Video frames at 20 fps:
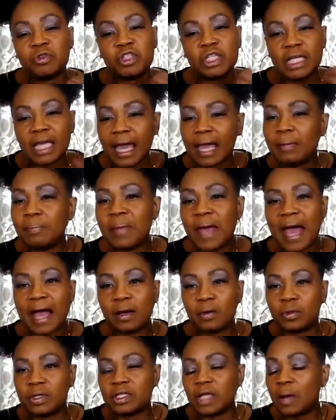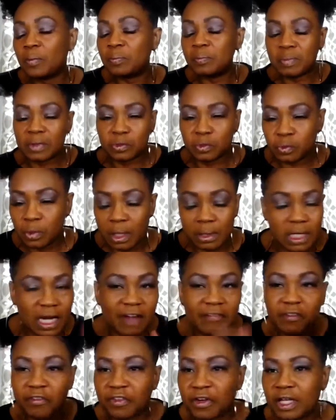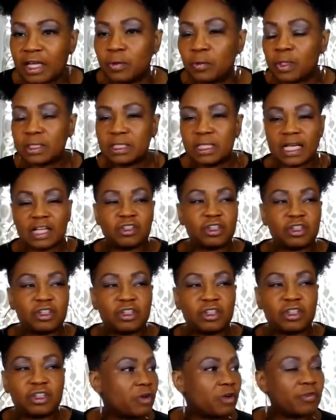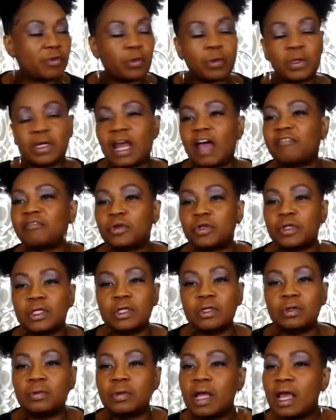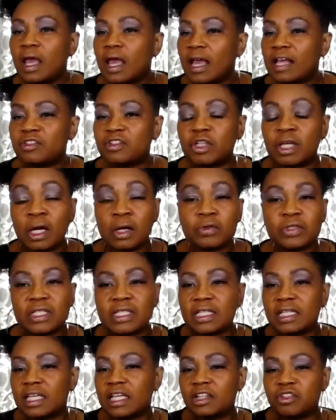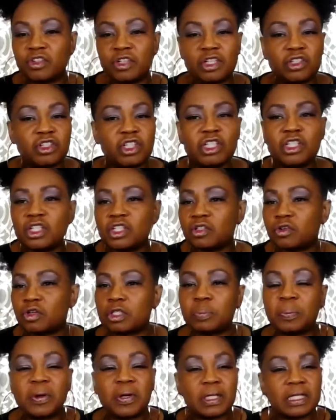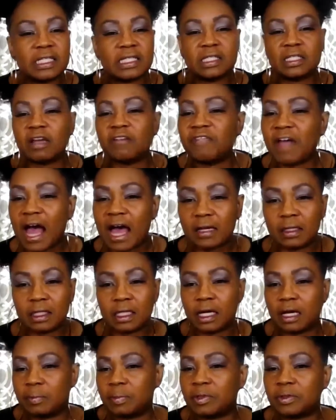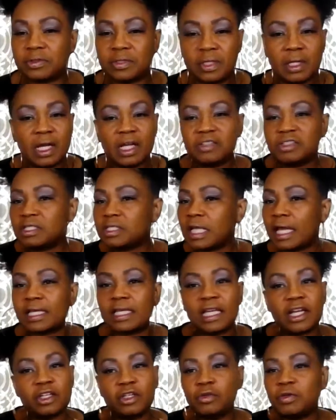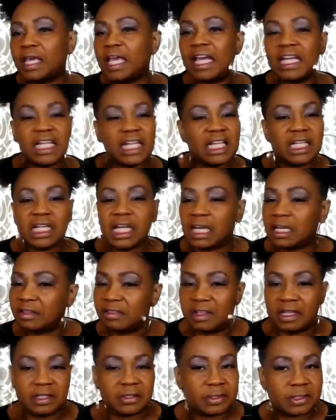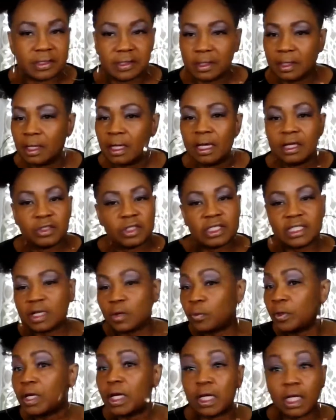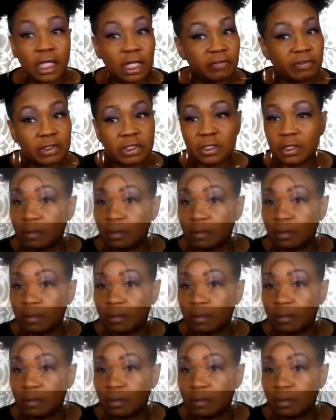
she came back with, never forget, one day she comes over one afternoon and she goes in the kitchen and she just starts pulling stuff out of the cupboards. She's like, yeah, you can't eat none of this. She said, we're going to give it